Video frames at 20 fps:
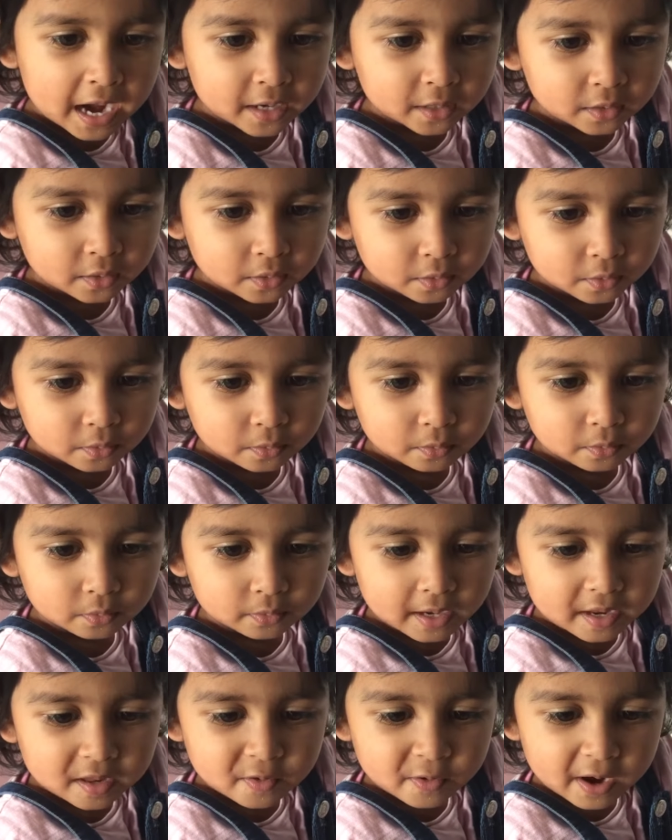and
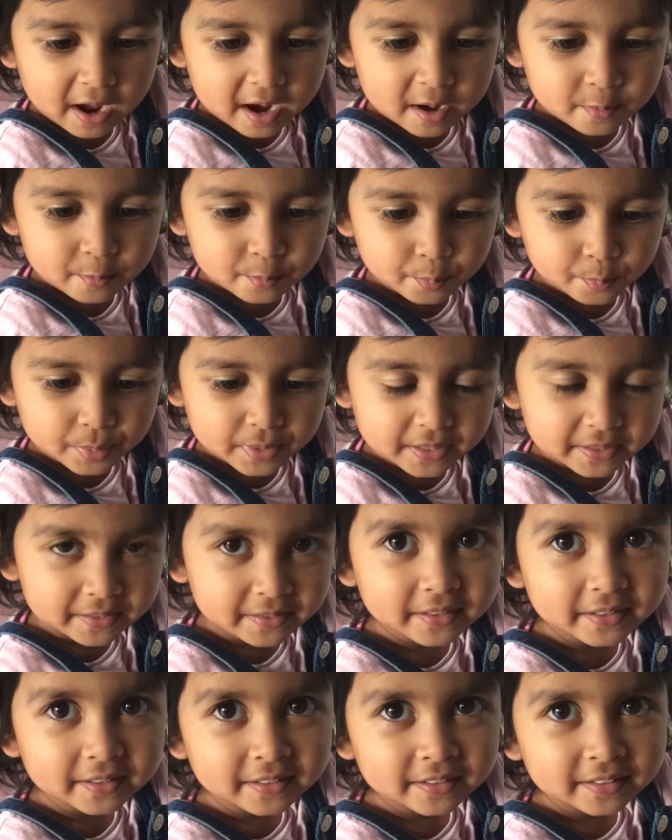yellow and
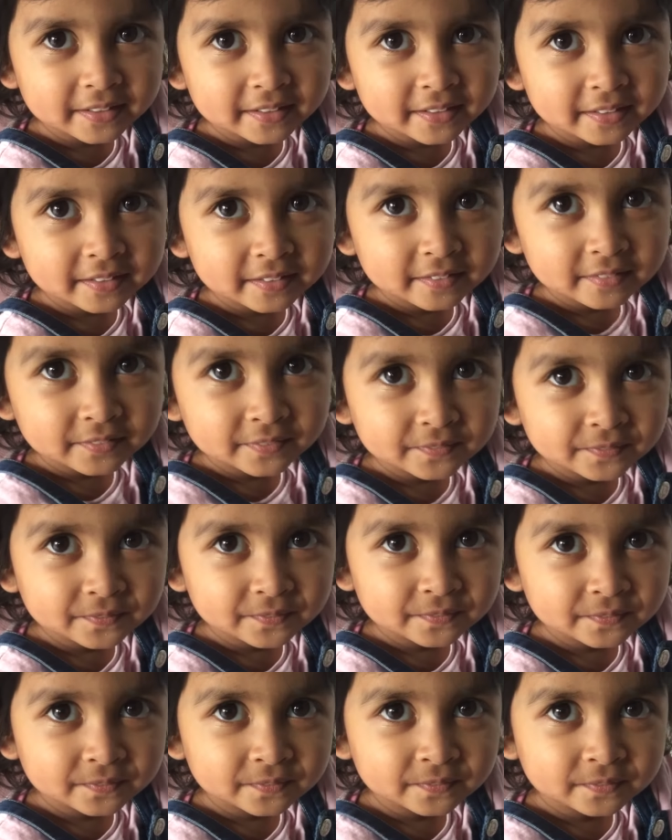pink. Yellow
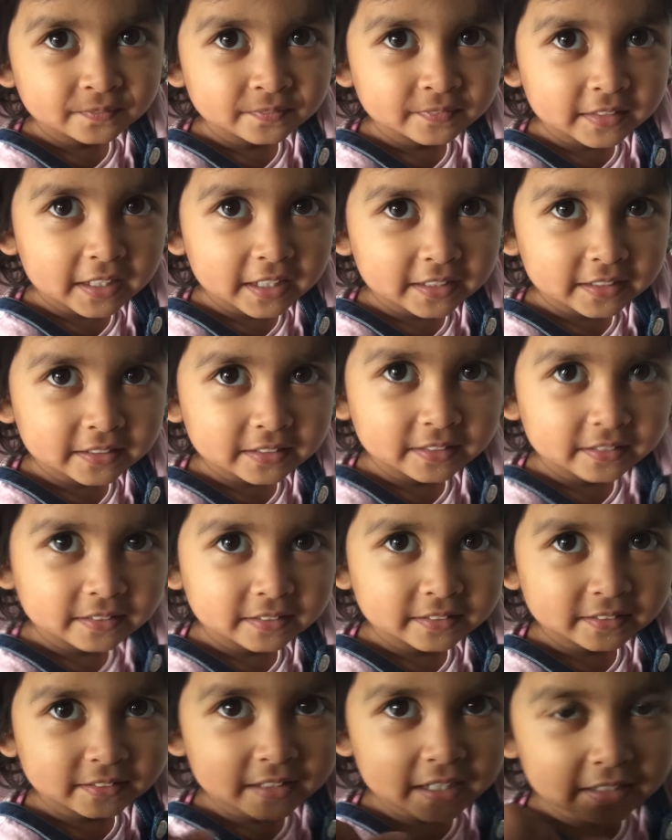and pink cupcake.
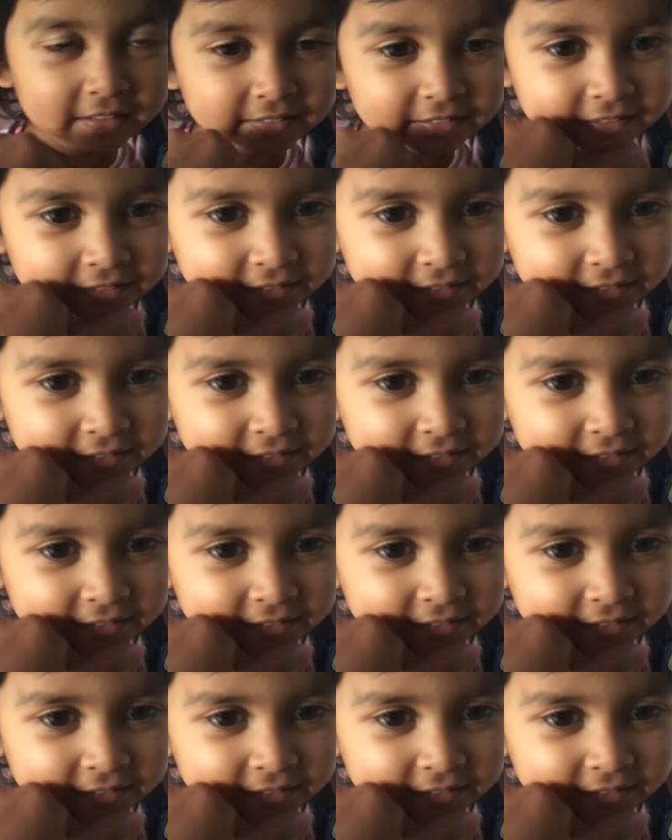Yes.